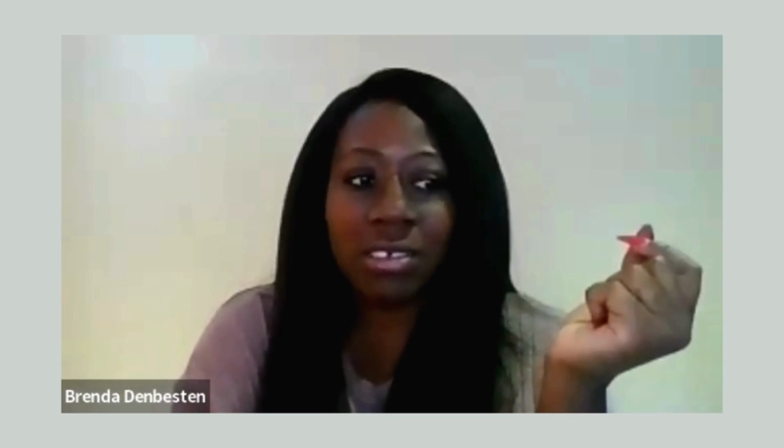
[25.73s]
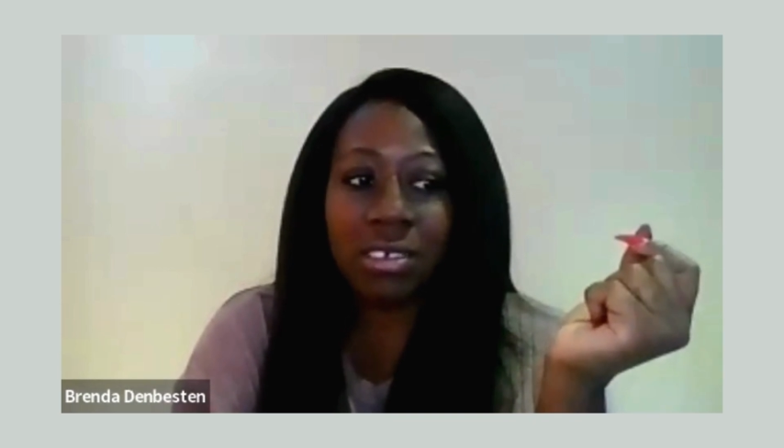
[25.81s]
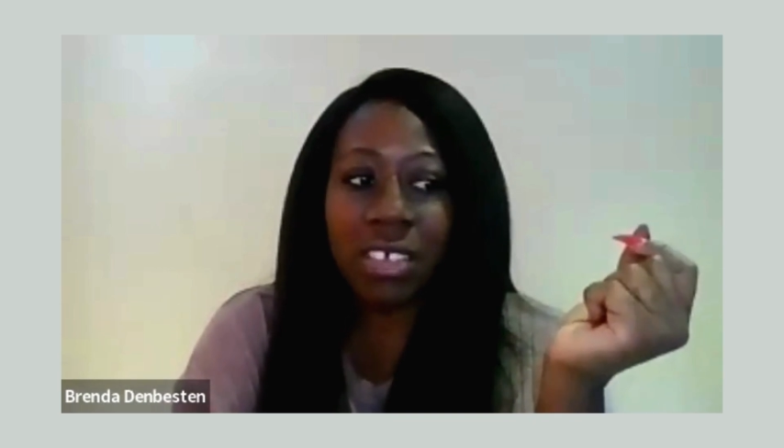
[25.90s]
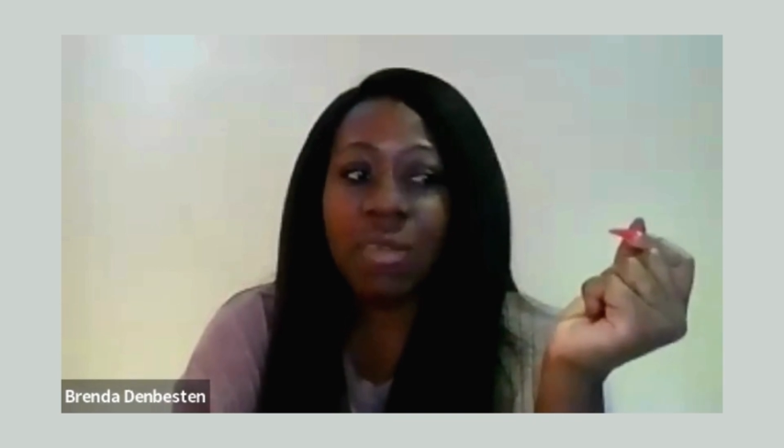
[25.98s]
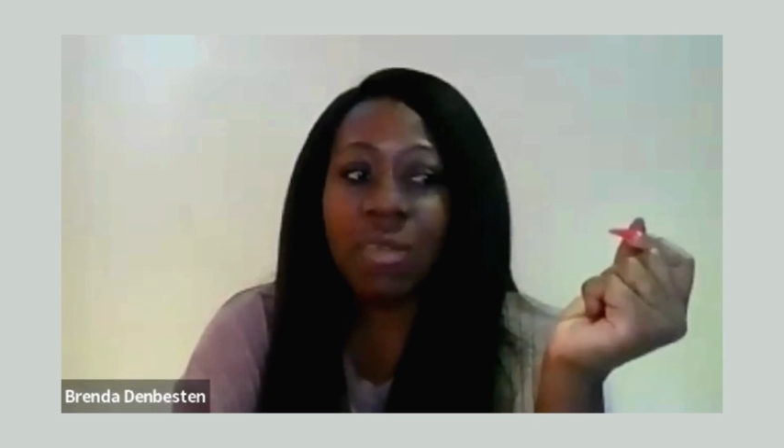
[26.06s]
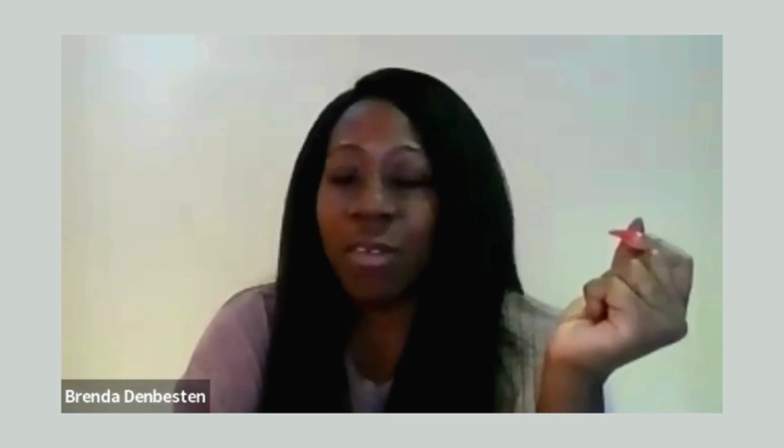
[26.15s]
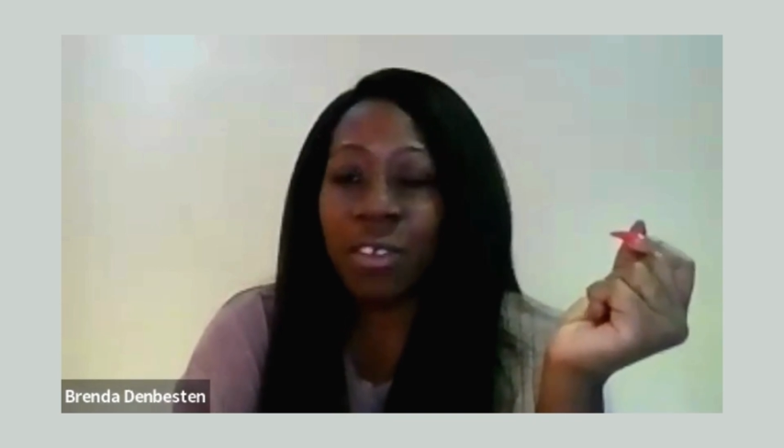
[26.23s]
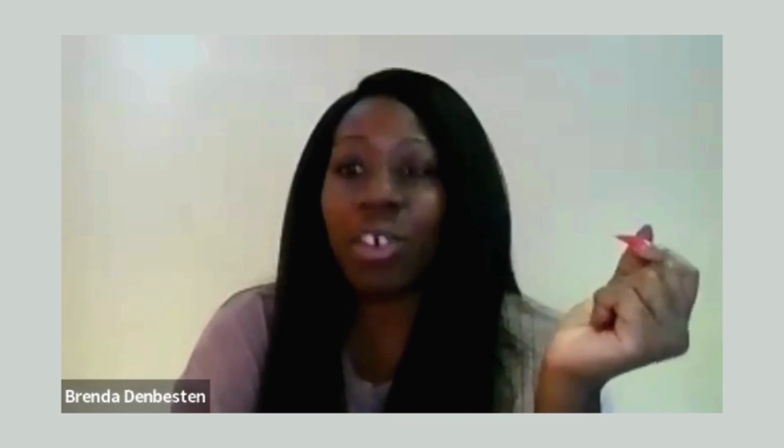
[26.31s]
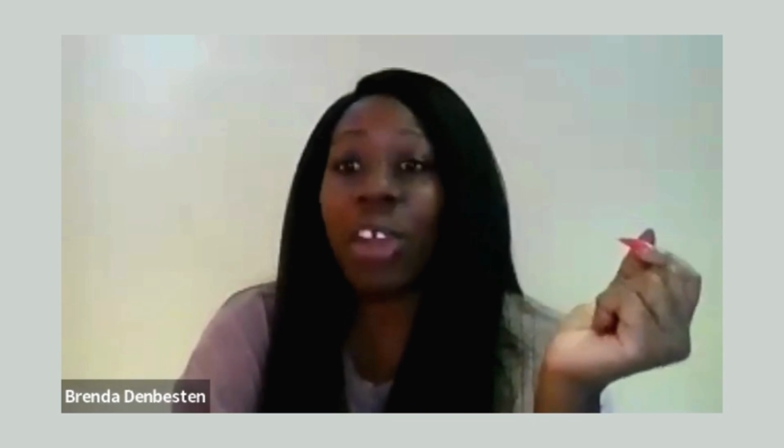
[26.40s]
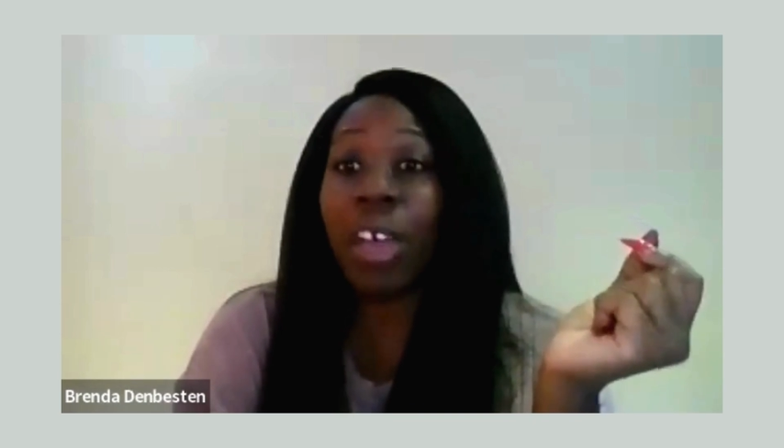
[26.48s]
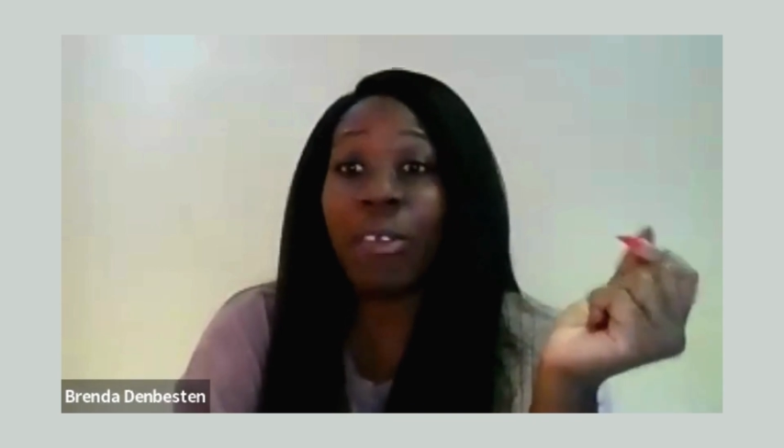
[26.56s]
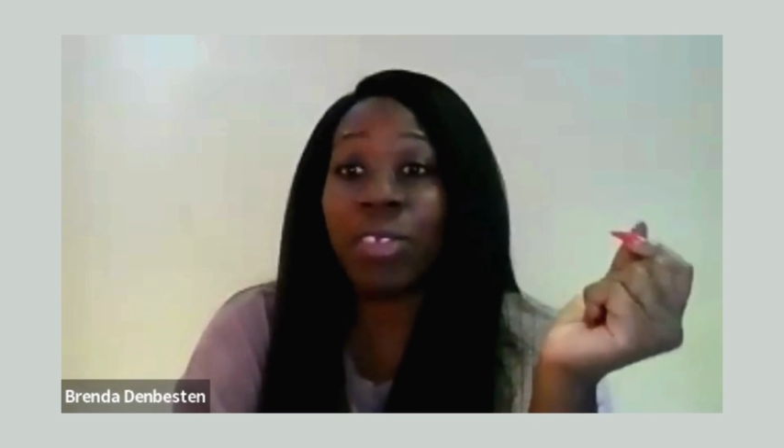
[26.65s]
even if you don't
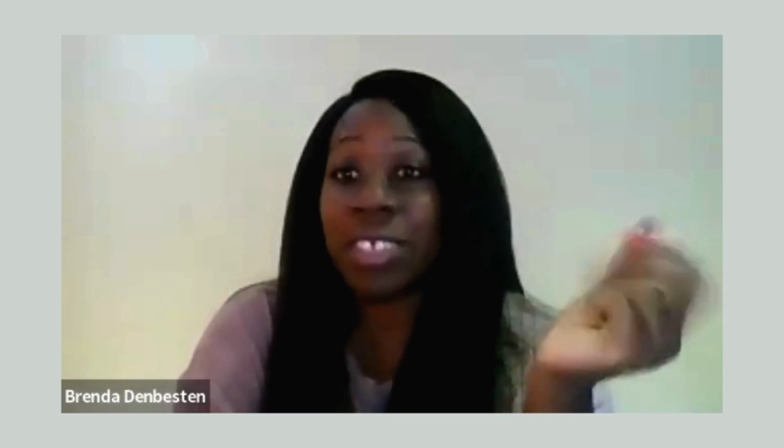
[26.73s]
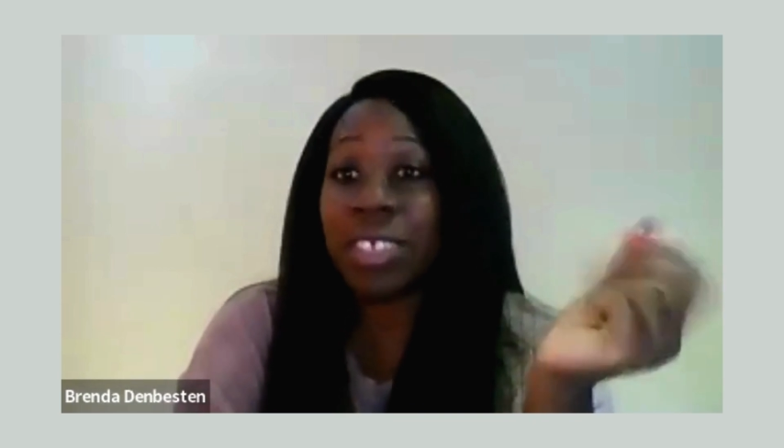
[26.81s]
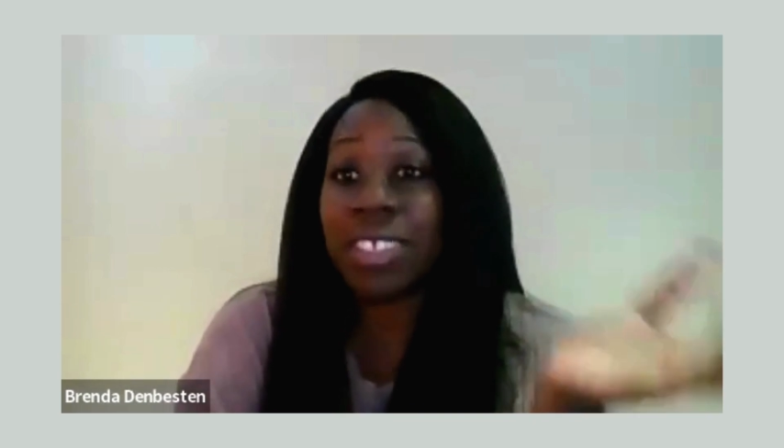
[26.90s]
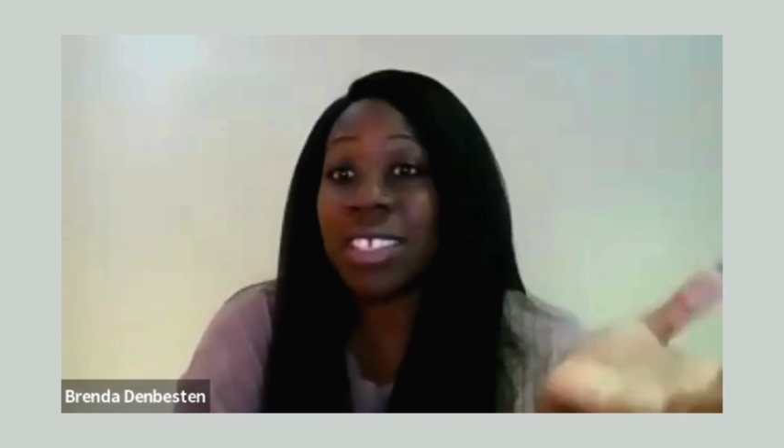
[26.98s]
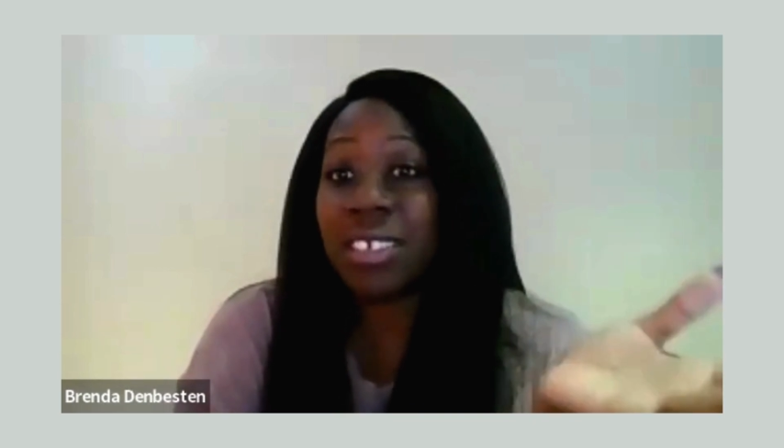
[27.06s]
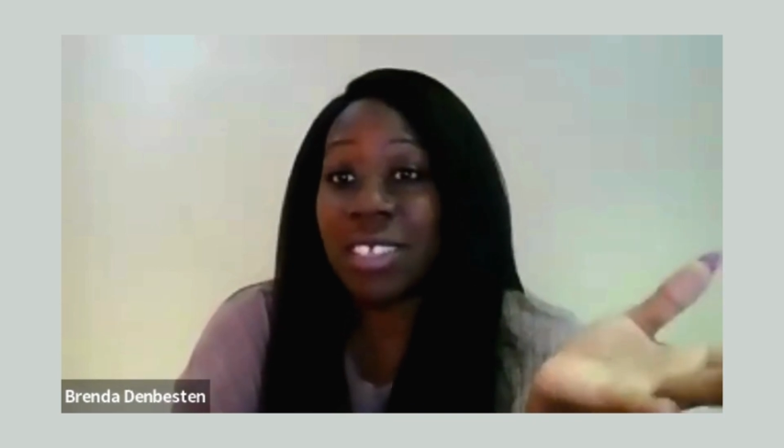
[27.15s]
have the sensitive